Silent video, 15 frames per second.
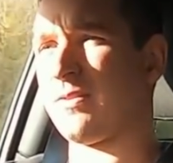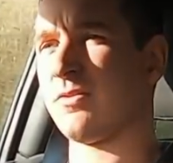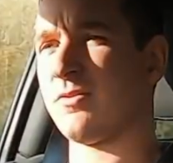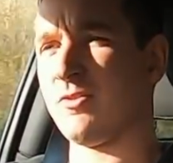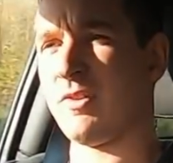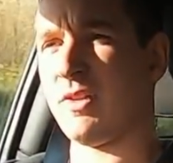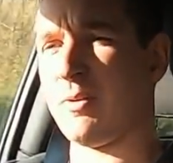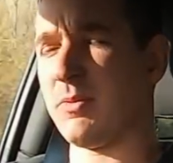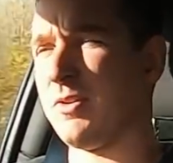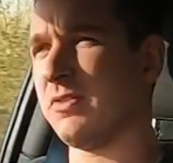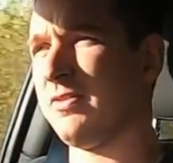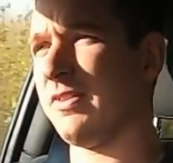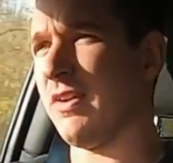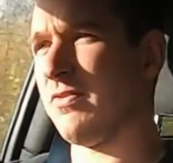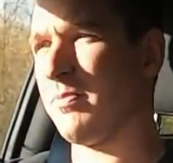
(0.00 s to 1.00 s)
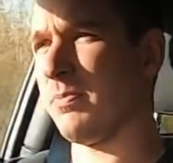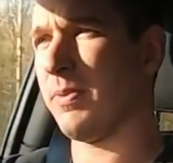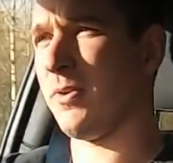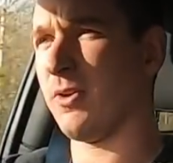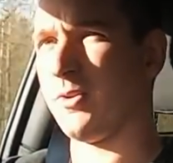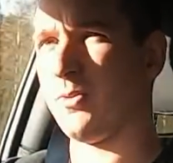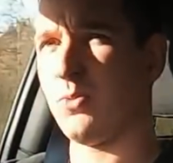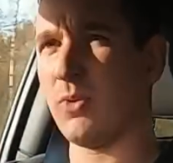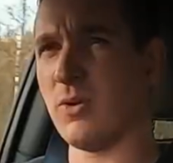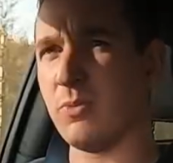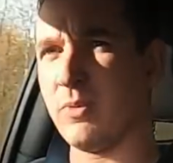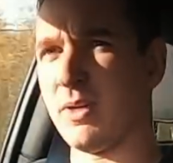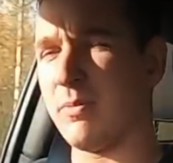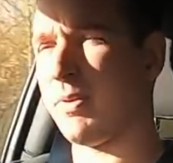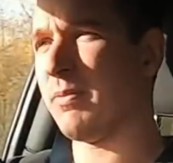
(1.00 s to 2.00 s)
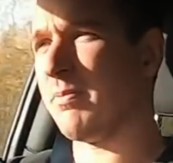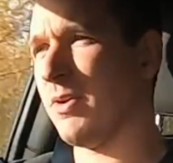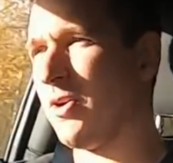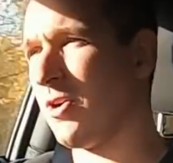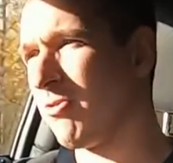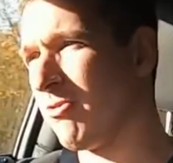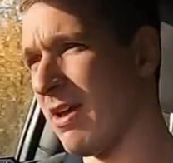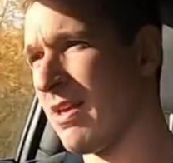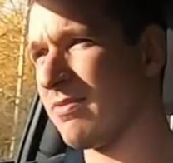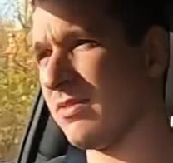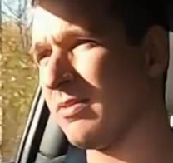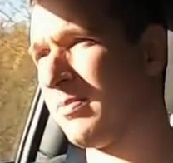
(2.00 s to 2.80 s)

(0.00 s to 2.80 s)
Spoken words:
So that were a 7.1 with a bit more res, a